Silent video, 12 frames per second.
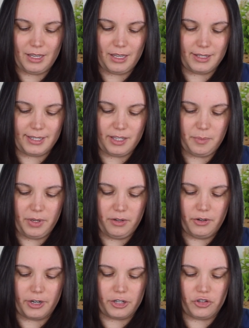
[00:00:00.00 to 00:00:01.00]
into the
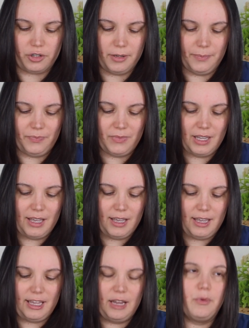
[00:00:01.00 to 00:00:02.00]
pill crusher,
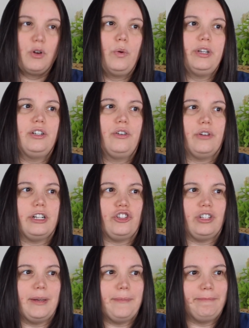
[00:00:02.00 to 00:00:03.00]
and we're going to
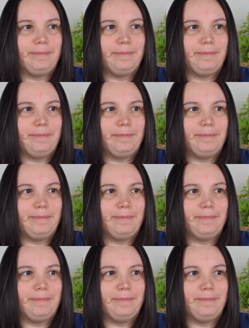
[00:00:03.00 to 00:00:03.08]
crush it.